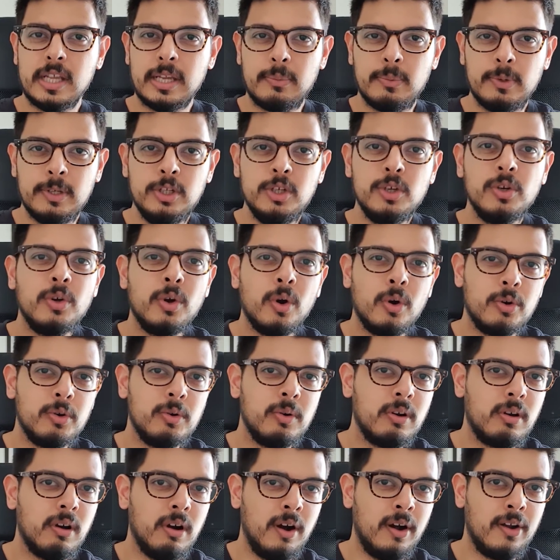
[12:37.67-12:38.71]
Like when you go to
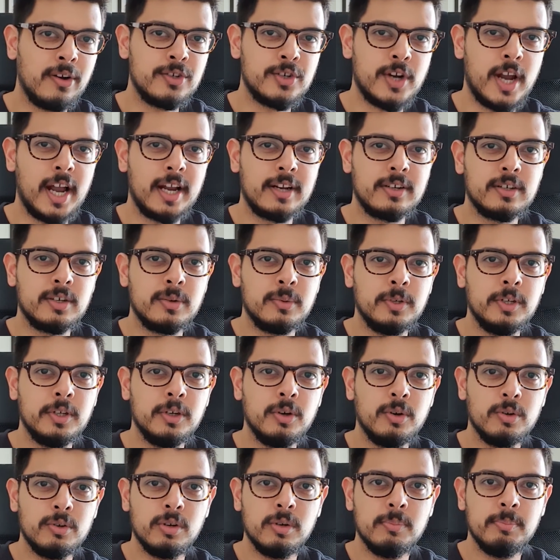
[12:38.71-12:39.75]
a contractor, when you
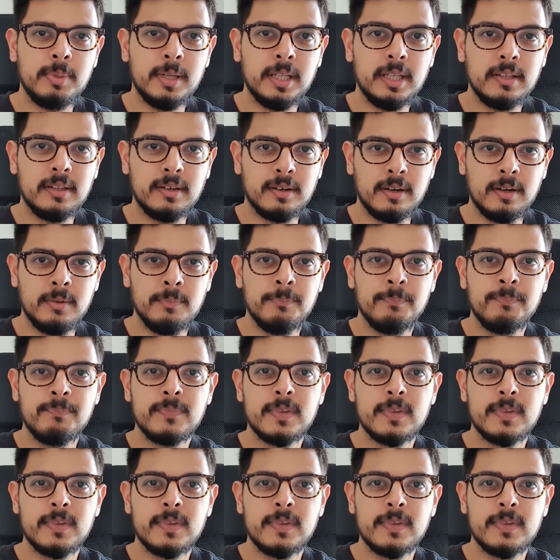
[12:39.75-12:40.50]
go to a builder,